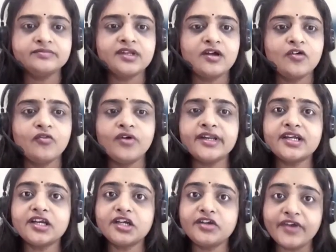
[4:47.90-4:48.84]
work
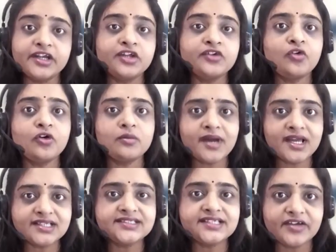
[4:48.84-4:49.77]
24 by
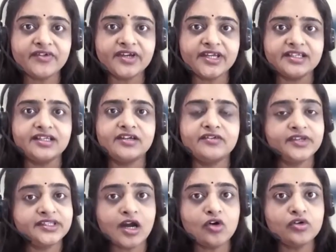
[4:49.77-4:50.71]
7
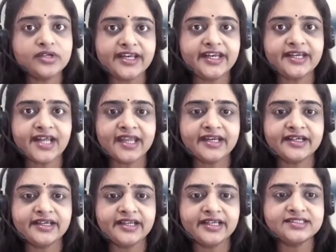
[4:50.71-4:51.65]
without any
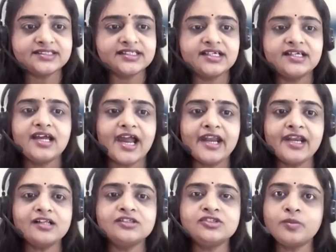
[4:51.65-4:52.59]
tiredness and
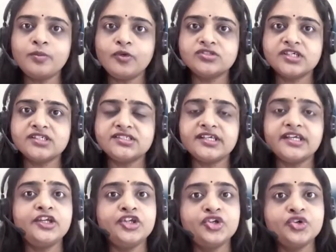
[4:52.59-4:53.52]
also processing
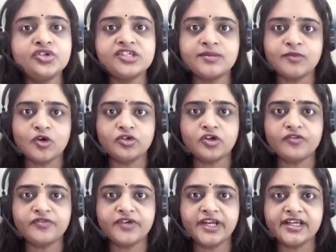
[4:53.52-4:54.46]
huge amount of
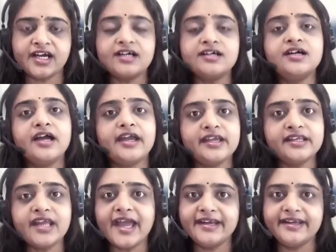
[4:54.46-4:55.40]
data in
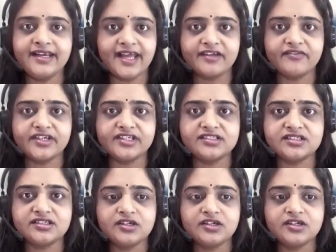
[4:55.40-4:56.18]
any language.